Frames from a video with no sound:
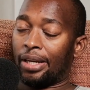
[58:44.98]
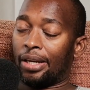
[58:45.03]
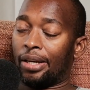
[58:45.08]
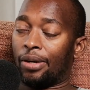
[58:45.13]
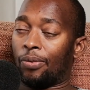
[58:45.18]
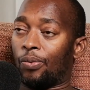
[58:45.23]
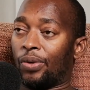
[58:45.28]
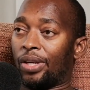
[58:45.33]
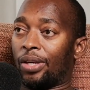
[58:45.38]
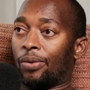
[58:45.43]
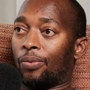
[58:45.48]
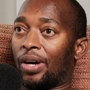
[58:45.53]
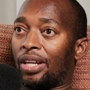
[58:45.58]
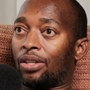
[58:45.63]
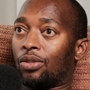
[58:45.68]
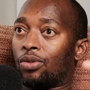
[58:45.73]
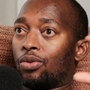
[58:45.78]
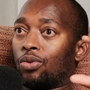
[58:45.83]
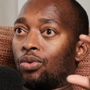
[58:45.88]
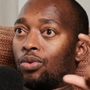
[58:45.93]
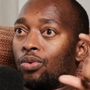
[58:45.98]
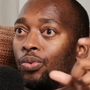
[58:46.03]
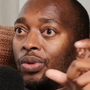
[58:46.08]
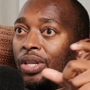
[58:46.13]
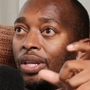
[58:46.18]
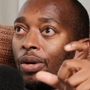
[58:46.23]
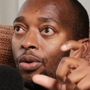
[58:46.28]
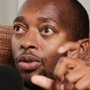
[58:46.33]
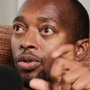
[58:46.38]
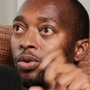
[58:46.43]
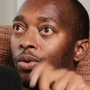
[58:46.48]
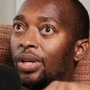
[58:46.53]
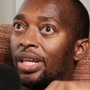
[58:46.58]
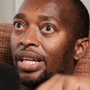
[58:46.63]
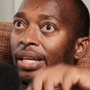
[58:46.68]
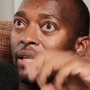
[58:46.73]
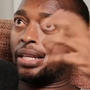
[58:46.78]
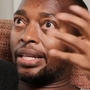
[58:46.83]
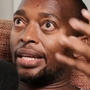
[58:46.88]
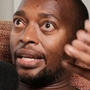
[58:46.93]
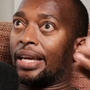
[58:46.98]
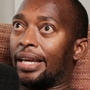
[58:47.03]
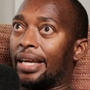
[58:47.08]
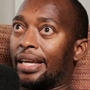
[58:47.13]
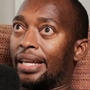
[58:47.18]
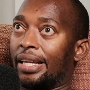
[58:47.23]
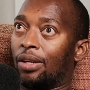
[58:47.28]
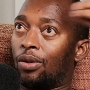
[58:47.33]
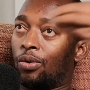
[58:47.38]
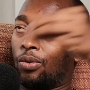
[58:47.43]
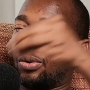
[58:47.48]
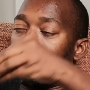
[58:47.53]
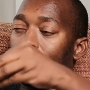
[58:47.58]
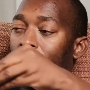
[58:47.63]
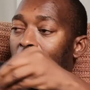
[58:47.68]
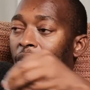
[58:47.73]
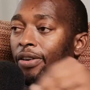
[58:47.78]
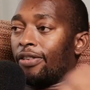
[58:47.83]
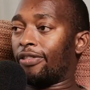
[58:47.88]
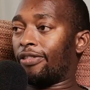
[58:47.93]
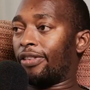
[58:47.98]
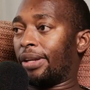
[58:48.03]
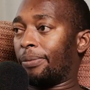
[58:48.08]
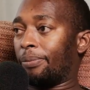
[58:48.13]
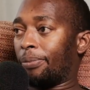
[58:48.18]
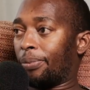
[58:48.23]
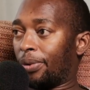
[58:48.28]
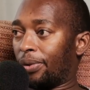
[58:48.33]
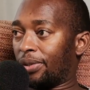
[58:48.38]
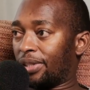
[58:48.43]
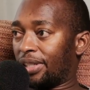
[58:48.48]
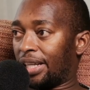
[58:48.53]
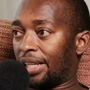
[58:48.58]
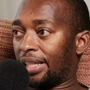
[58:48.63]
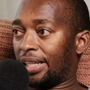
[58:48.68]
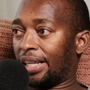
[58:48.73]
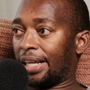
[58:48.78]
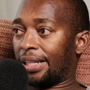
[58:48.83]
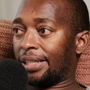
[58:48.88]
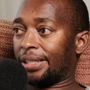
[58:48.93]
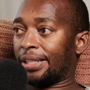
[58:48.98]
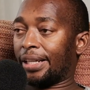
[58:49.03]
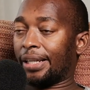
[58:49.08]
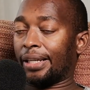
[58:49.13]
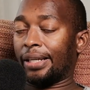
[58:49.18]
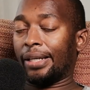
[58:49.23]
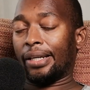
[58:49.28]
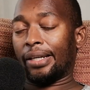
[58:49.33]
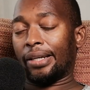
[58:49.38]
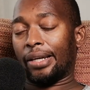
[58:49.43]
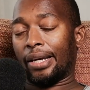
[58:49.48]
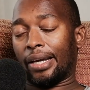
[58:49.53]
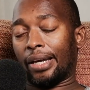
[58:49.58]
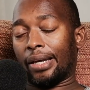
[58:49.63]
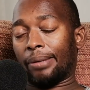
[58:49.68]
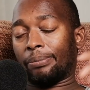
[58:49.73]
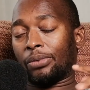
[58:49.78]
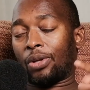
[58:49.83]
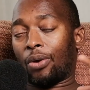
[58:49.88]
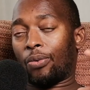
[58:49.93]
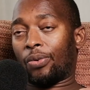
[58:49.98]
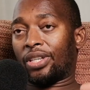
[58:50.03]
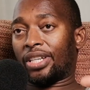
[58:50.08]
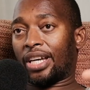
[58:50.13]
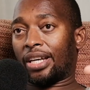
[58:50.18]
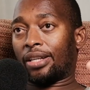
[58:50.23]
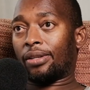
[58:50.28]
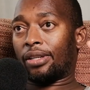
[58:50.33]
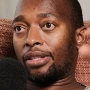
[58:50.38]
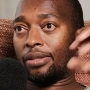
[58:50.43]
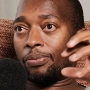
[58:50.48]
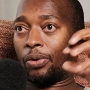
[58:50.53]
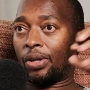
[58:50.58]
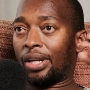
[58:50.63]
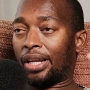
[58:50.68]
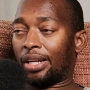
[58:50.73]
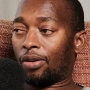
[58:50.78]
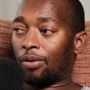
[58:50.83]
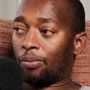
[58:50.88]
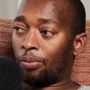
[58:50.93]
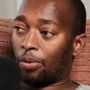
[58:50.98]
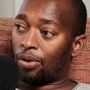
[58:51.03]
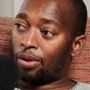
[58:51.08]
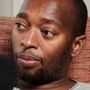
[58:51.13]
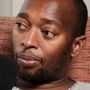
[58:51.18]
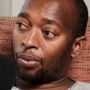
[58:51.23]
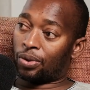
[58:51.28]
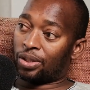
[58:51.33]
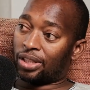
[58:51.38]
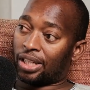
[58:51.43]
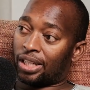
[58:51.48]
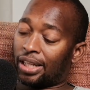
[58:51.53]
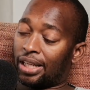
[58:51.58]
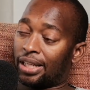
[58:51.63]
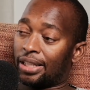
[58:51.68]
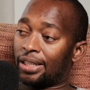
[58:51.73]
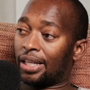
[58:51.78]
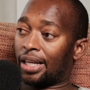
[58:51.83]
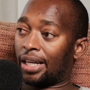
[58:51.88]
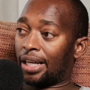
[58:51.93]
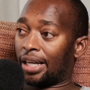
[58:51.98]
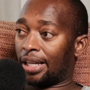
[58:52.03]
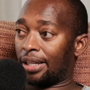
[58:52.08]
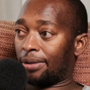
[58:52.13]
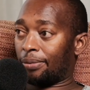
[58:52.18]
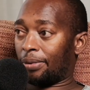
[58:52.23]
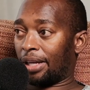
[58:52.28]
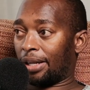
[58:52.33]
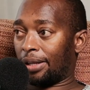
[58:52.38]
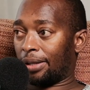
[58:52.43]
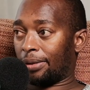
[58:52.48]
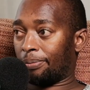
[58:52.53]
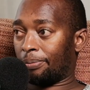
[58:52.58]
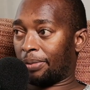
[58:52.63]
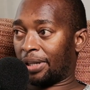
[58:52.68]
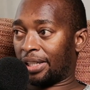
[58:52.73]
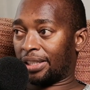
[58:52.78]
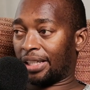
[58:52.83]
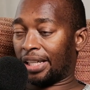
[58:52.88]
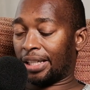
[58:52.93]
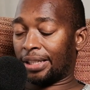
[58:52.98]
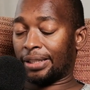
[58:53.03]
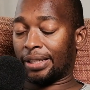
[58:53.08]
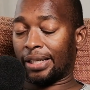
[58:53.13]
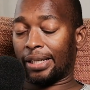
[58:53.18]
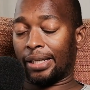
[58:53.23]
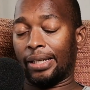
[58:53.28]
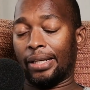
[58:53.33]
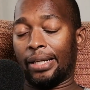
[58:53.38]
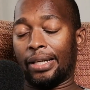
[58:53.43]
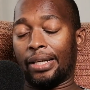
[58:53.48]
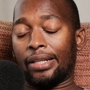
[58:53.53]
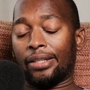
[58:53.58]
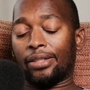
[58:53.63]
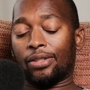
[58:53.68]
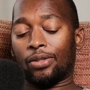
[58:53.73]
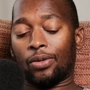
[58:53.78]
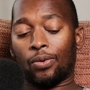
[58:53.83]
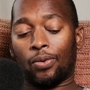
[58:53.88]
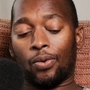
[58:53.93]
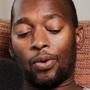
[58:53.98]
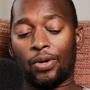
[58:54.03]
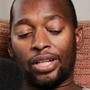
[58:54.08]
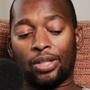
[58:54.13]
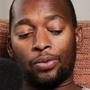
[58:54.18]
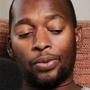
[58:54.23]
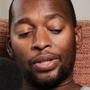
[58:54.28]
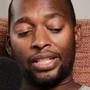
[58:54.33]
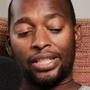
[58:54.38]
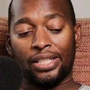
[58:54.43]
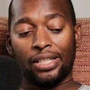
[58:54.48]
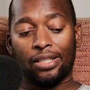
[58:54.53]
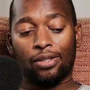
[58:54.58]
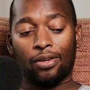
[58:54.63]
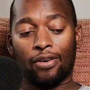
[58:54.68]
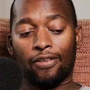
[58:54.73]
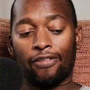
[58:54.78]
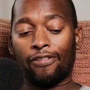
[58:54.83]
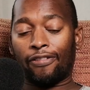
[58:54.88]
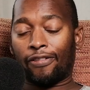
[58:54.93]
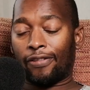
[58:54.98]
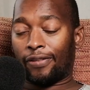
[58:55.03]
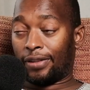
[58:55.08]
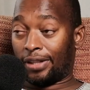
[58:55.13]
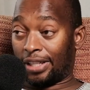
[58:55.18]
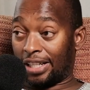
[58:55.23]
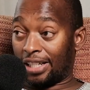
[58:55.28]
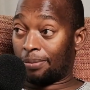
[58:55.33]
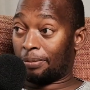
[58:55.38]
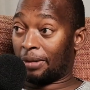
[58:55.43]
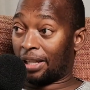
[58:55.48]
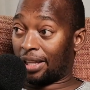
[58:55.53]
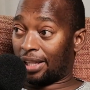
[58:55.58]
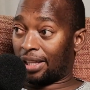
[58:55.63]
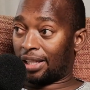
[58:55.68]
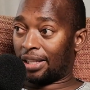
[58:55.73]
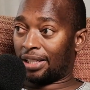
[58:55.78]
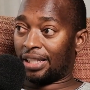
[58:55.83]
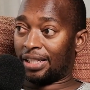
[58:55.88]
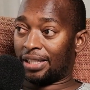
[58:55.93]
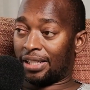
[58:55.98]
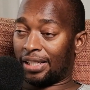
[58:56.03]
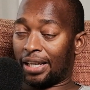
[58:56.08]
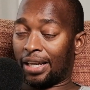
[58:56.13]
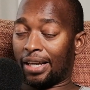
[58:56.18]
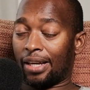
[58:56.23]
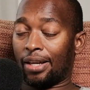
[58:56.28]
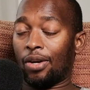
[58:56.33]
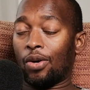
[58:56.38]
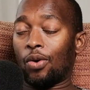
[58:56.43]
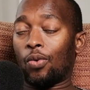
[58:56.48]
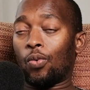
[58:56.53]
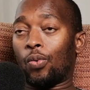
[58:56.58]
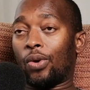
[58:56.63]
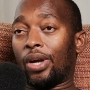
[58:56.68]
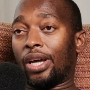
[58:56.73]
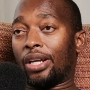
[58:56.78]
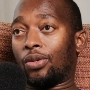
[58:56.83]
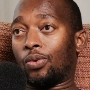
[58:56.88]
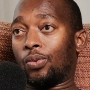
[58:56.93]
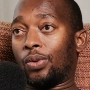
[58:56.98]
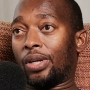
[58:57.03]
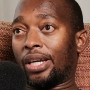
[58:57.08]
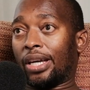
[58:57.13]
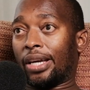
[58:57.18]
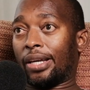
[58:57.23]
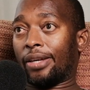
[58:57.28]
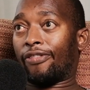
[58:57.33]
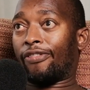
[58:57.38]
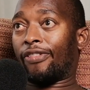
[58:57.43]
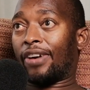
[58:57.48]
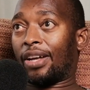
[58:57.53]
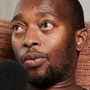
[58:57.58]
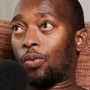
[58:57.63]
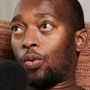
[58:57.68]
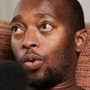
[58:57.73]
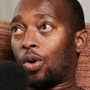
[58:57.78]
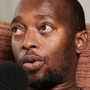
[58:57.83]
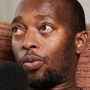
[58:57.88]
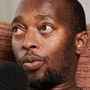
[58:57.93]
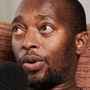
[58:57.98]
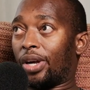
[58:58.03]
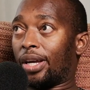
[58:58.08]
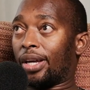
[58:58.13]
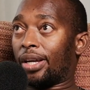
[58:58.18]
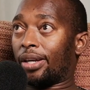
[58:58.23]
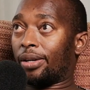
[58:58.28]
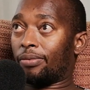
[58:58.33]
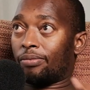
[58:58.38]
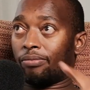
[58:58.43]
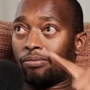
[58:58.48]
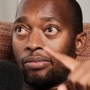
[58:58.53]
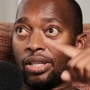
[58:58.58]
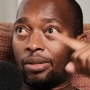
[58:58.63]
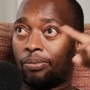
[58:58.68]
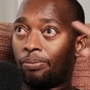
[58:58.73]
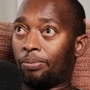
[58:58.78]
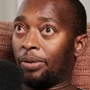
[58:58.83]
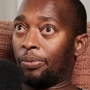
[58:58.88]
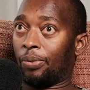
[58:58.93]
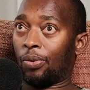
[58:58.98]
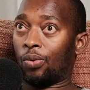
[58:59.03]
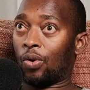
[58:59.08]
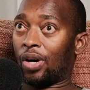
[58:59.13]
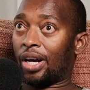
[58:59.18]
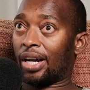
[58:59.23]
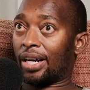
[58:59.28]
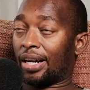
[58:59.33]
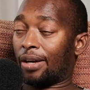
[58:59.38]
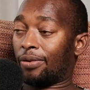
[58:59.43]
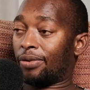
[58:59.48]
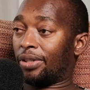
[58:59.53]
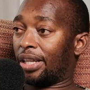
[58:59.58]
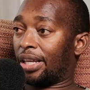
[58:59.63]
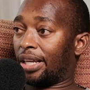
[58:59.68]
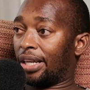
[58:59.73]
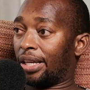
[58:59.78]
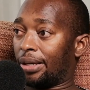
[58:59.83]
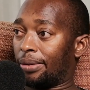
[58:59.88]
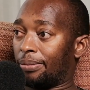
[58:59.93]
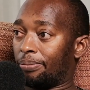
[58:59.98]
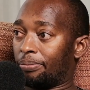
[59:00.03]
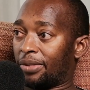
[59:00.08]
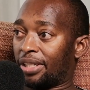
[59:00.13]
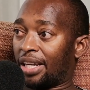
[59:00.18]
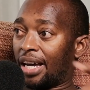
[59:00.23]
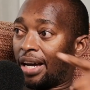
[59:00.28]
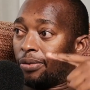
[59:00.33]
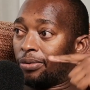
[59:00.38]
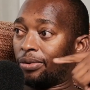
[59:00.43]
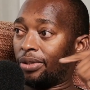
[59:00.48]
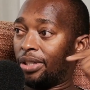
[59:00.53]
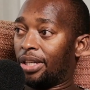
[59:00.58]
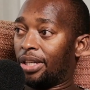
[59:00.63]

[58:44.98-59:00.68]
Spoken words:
we also include a bit of the prostate cancer. So we shine a spotlight on both prostate cancer and breast cancer. So on the 26th of this month, this year, we are doing a fun walk where we people walk around the town